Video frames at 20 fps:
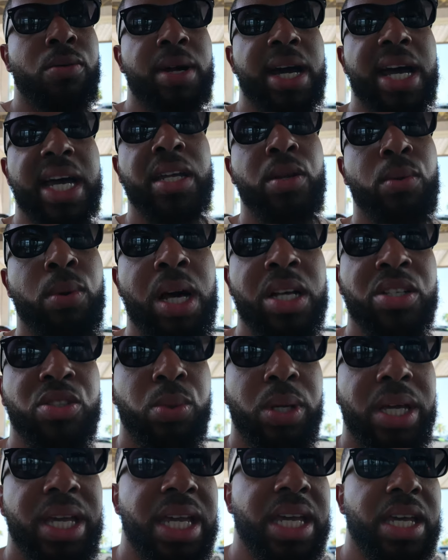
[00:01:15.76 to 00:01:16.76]
ride whilst
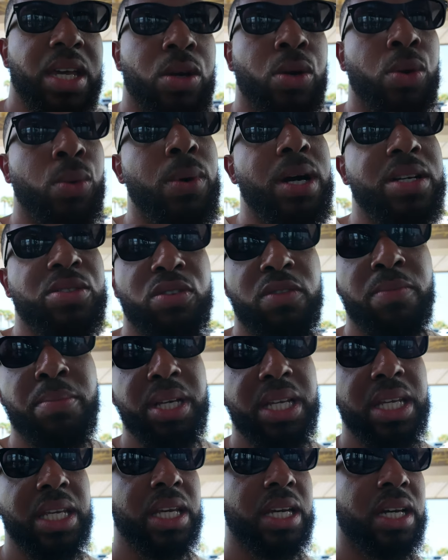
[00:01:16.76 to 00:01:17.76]
we're here or whilst we've
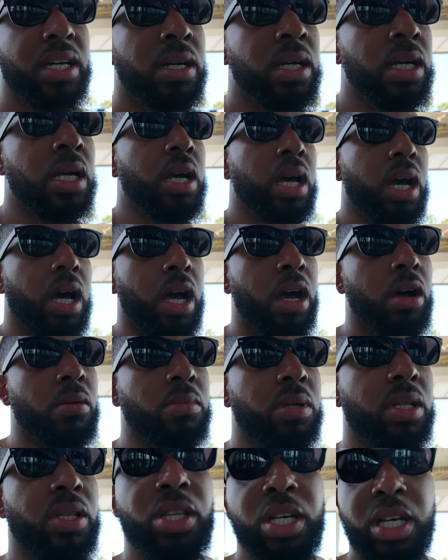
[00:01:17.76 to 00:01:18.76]
been here. Um,
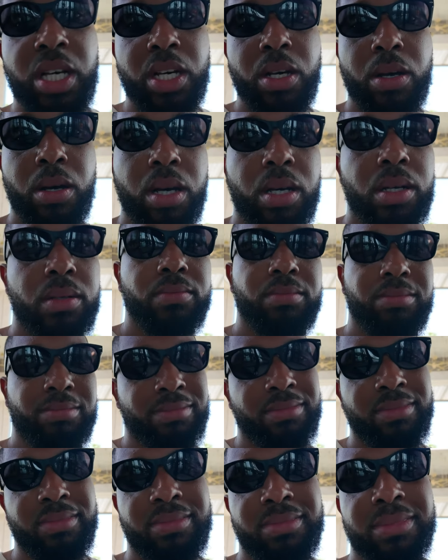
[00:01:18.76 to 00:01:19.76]
the
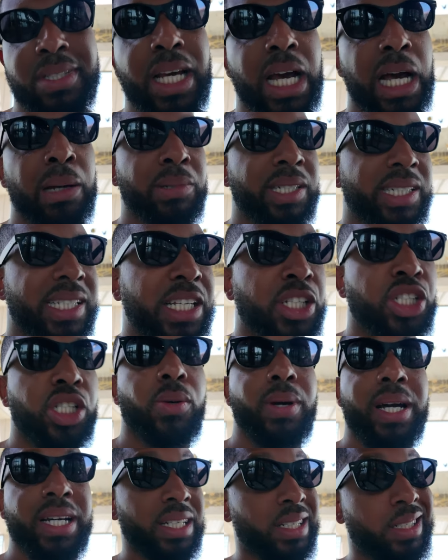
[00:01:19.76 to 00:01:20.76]
I'm going to say G
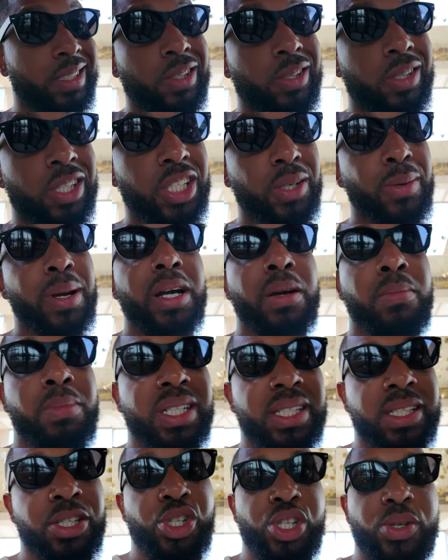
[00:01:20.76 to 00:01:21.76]
wagon. It's not a G wagon, but
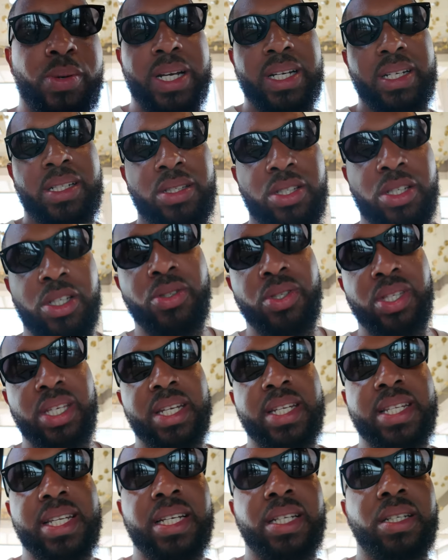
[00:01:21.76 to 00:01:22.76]
it's a G wagon. So you'll see
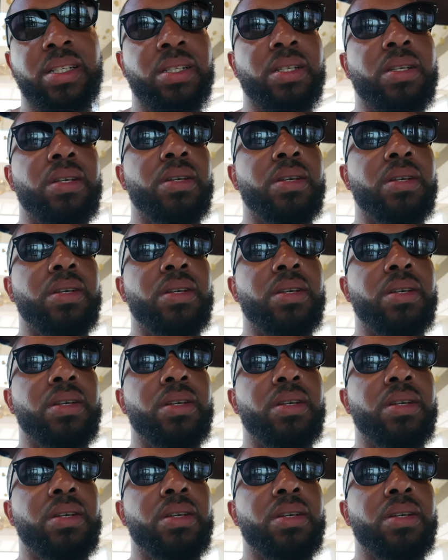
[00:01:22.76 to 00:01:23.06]
in a second